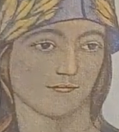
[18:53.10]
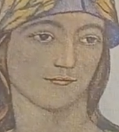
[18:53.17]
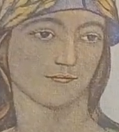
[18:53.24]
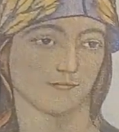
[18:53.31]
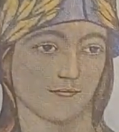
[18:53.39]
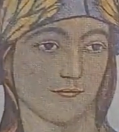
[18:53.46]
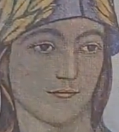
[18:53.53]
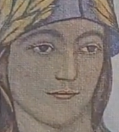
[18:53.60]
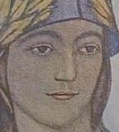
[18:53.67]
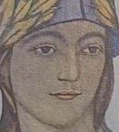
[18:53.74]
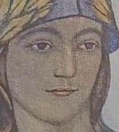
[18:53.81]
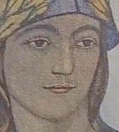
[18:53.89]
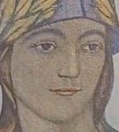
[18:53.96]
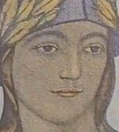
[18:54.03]
uh, in
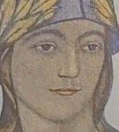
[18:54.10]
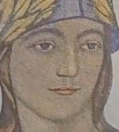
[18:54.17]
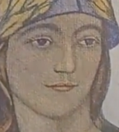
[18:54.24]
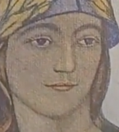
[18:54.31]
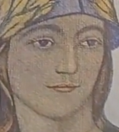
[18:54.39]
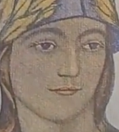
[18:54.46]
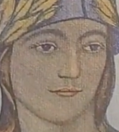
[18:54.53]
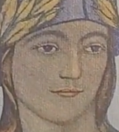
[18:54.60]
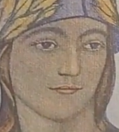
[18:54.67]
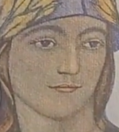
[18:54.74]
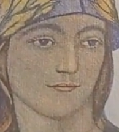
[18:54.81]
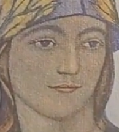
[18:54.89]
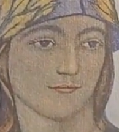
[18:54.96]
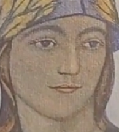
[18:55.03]
circulation this would have
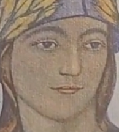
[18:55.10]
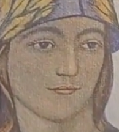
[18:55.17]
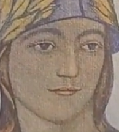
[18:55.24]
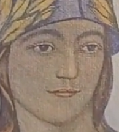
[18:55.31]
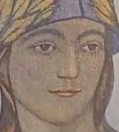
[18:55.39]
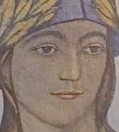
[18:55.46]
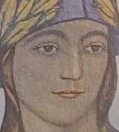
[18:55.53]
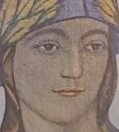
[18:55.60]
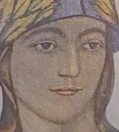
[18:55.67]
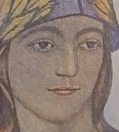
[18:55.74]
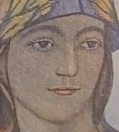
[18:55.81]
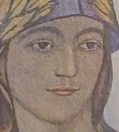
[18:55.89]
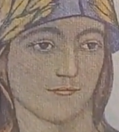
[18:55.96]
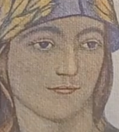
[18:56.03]
been yeah,
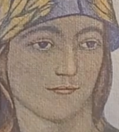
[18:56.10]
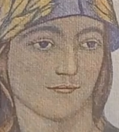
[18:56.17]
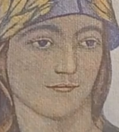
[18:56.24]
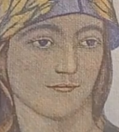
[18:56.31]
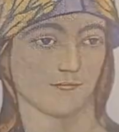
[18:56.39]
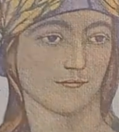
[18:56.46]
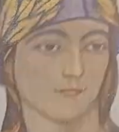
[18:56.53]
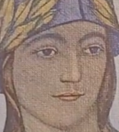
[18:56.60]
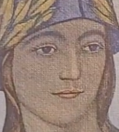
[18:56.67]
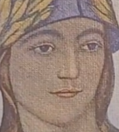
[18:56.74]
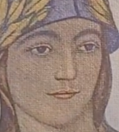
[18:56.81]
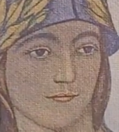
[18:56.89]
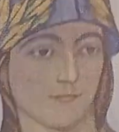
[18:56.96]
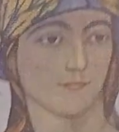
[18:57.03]
probably
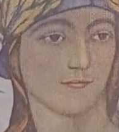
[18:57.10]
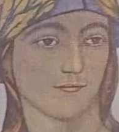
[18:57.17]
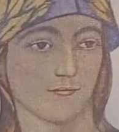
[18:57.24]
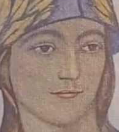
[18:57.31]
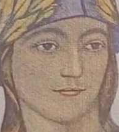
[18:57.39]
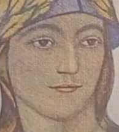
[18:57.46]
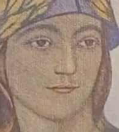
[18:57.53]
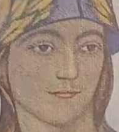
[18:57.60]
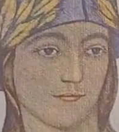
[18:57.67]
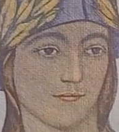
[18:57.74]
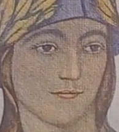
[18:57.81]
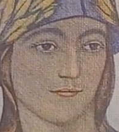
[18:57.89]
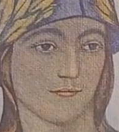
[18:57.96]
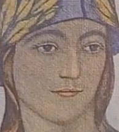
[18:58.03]
mid-value
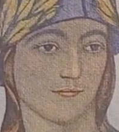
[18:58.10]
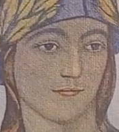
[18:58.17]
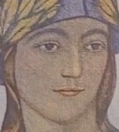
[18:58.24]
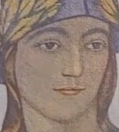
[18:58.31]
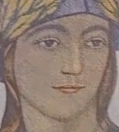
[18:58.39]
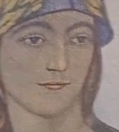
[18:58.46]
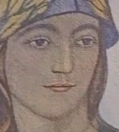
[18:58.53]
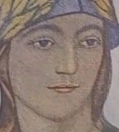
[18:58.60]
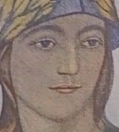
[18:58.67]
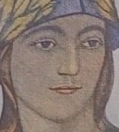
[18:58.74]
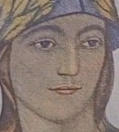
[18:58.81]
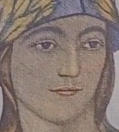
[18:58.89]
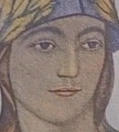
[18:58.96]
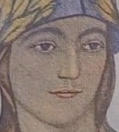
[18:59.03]
uh, they
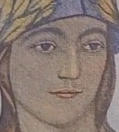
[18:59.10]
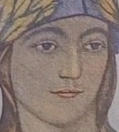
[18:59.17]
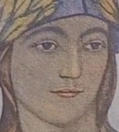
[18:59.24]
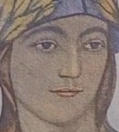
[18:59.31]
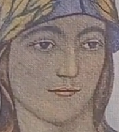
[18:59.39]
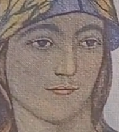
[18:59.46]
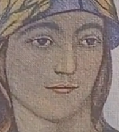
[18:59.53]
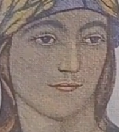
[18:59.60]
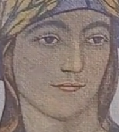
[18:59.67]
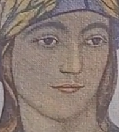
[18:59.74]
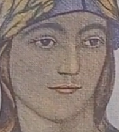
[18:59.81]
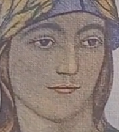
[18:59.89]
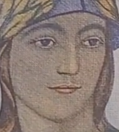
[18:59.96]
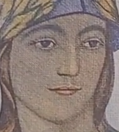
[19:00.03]
did print these
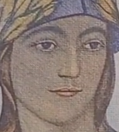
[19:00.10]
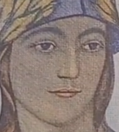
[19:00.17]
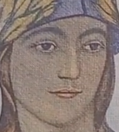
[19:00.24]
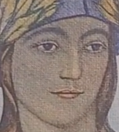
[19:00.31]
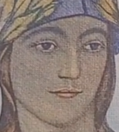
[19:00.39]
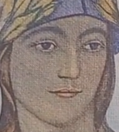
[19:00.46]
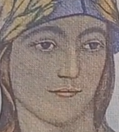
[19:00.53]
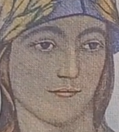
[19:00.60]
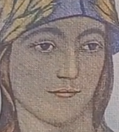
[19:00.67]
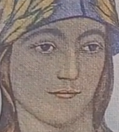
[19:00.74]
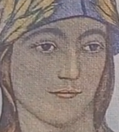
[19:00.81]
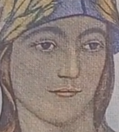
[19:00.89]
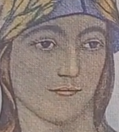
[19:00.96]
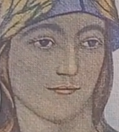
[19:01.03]
after the second
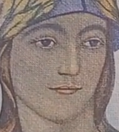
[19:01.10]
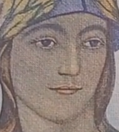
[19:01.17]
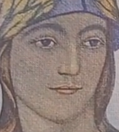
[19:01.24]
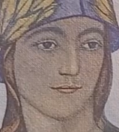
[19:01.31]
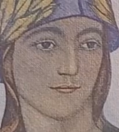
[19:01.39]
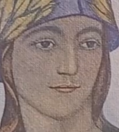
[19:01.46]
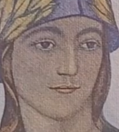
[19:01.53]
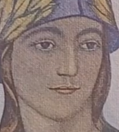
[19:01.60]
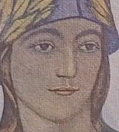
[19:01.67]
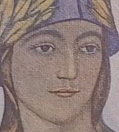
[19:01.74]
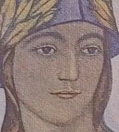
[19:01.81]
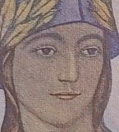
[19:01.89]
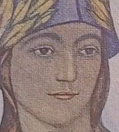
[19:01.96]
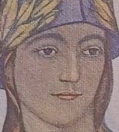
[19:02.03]
world war up into
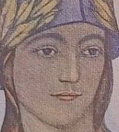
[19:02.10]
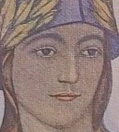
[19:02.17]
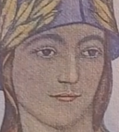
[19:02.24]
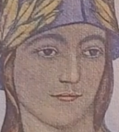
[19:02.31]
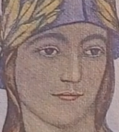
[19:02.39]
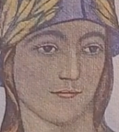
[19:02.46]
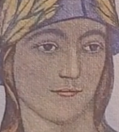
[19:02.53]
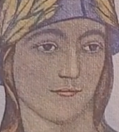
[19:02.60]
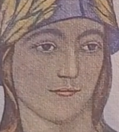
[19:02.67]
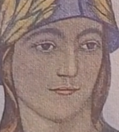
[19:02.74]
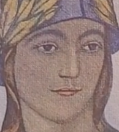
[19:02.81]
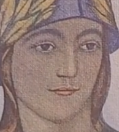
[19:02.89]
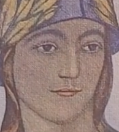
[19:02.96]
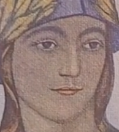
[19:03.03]
the 50s
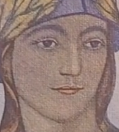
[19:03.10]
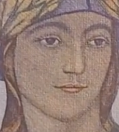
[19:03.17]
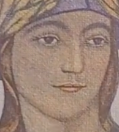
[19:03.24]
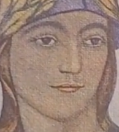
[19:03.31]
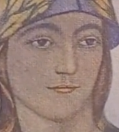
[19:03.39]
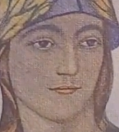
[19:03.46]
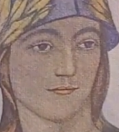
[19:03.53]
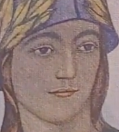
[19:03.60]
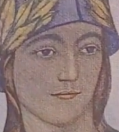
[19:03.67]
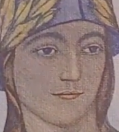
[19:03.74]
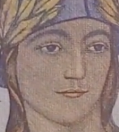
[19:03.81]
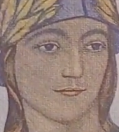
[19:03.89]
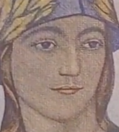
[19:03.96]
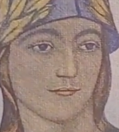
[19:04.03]
so
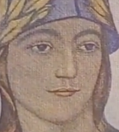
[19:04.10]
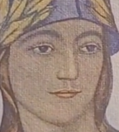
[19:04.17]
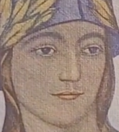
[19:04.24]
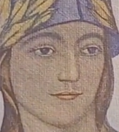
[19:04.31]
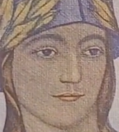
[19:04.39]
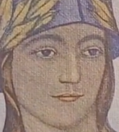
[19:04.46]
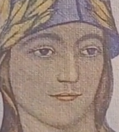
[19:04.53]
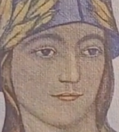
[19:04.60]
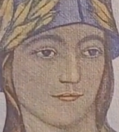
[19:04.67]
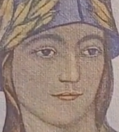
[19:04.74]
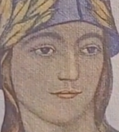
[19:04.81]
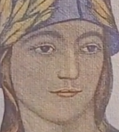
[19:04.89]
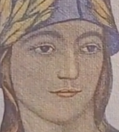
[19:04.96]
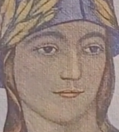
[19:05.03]
these wouldn't last long in
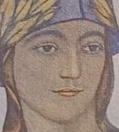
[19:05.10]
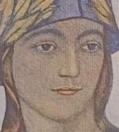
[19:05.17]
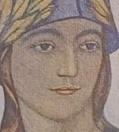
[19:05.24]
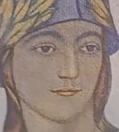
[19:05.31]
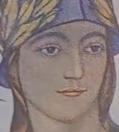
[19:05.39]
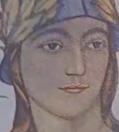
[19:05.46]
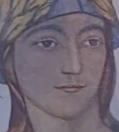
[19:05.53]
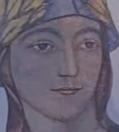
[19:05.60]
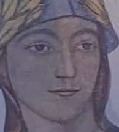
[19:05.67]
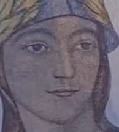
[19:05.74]
circulation